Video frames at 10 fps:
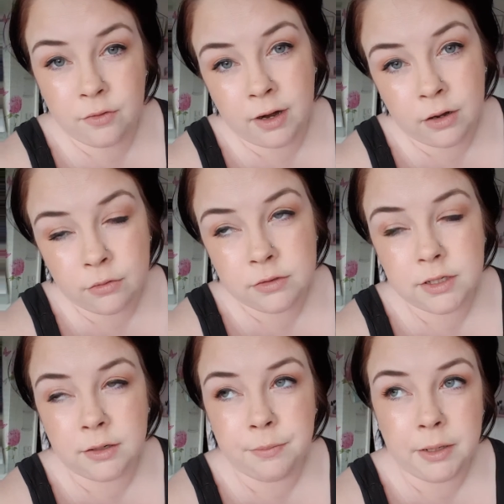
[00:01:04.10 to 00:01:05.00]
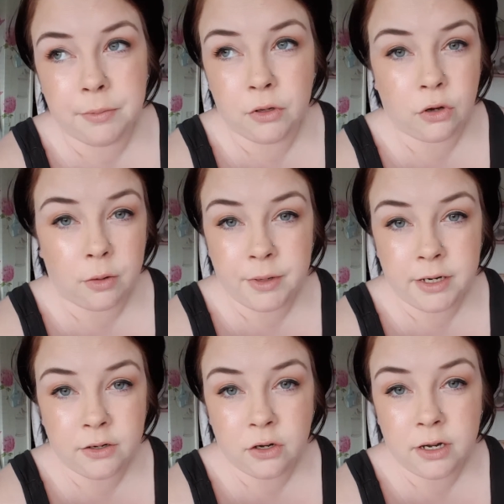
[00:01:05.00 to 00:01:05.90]
around and people are
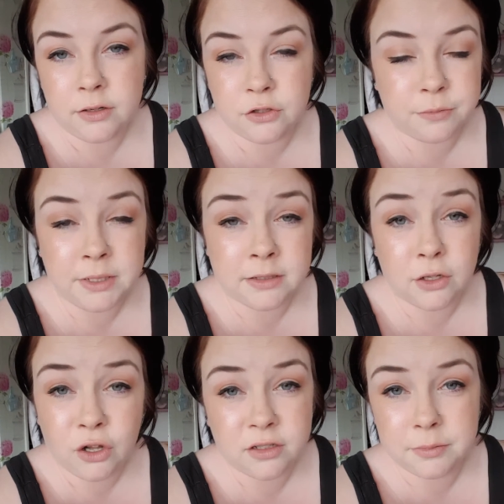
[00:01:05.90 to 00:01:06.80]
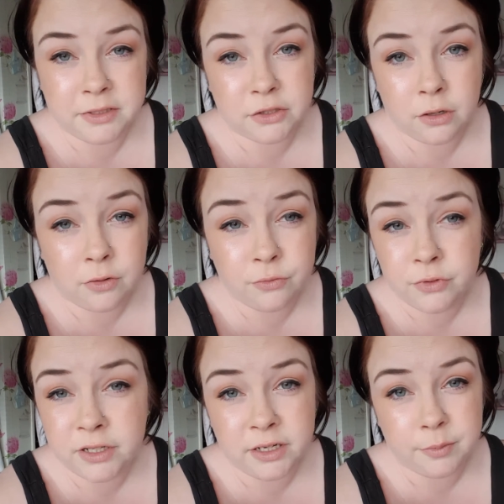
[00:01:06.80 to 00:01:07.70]
commenting on it, it just means a lot to me so I
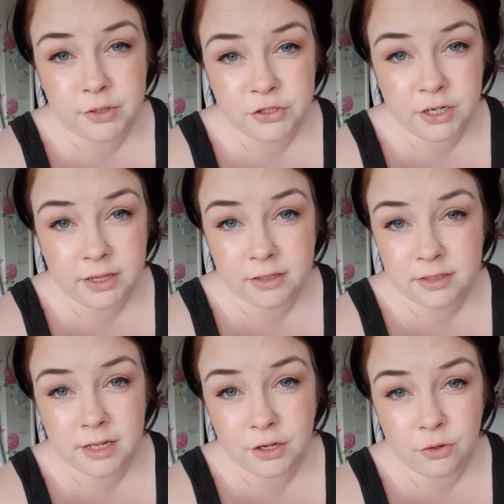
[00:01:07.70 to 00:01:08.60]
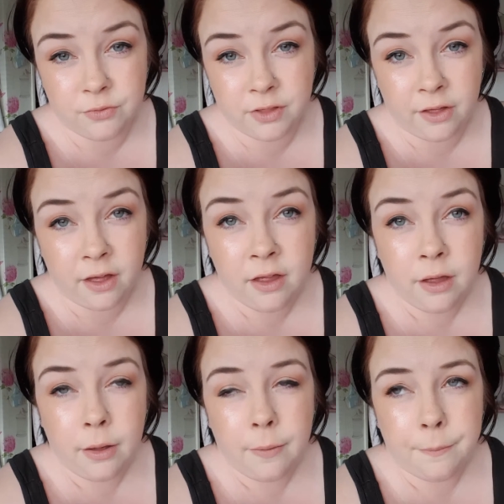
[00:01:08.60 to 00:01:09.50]
really appreciate that so thank you for that
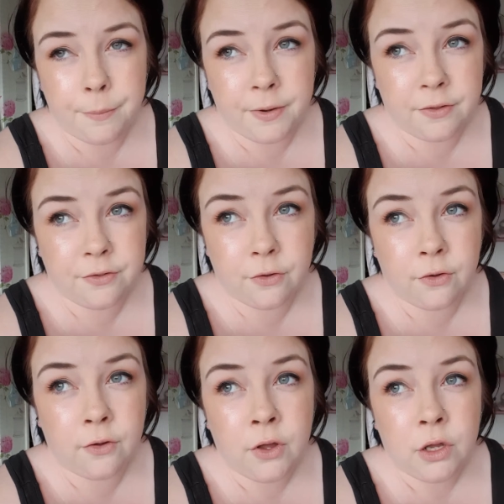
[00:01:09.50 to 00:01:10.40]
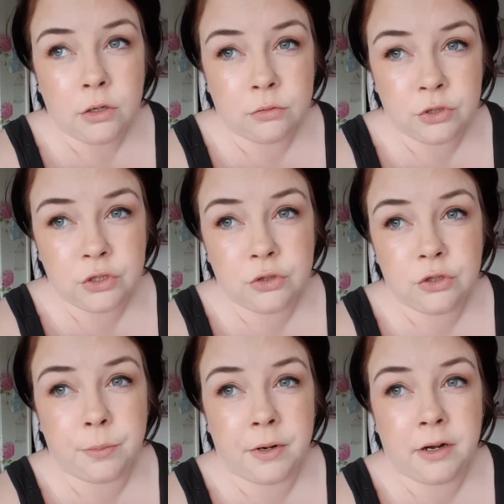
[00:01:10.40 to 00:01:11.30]
but I thought we'll just
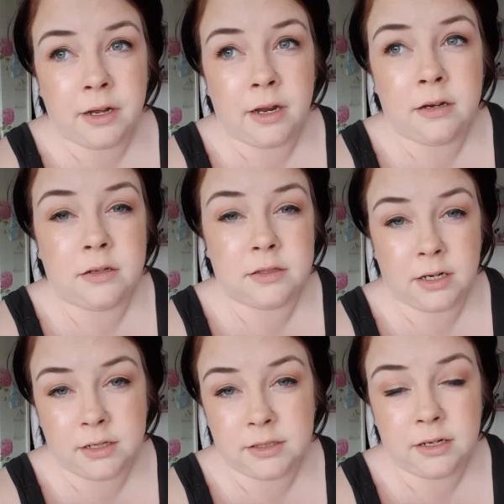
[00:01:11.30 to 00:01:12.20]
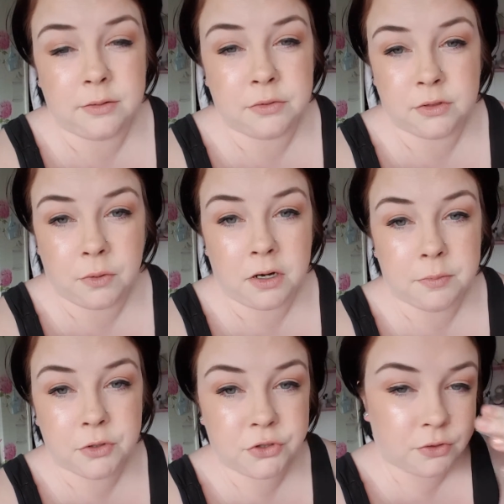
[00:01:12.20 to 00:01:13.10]
touch up on it again because like I said it was quite an
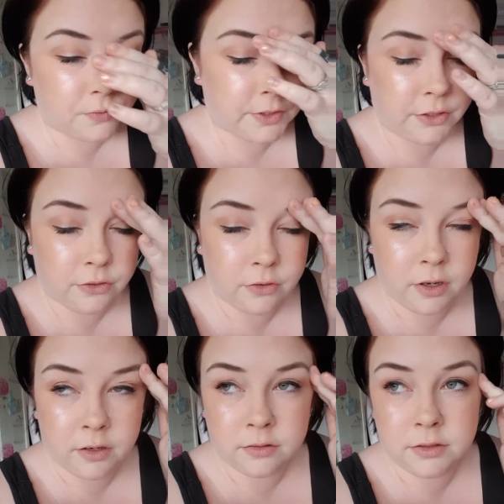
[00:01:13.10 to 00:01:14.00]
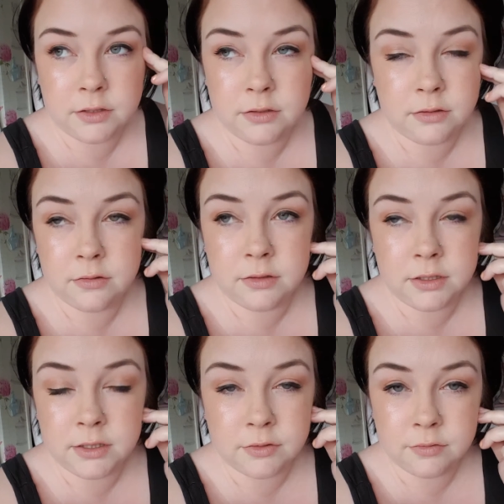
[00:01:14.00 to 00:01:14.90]
emotional video and
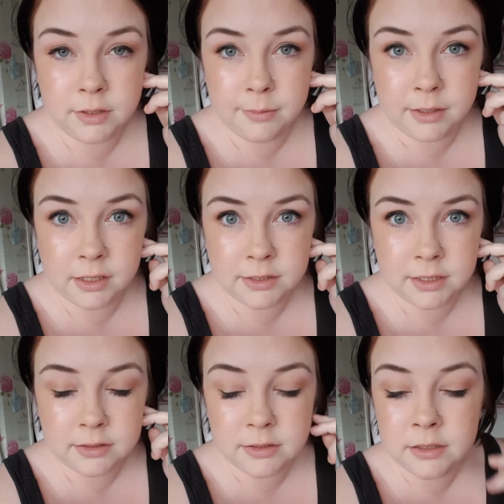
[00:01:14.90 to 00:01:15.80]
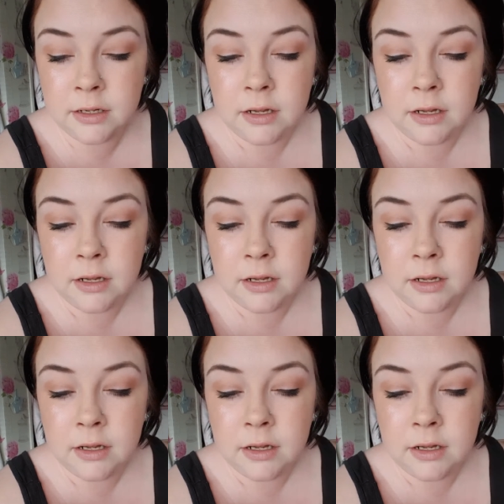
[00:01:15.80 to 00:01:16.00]
it didn't really make any sense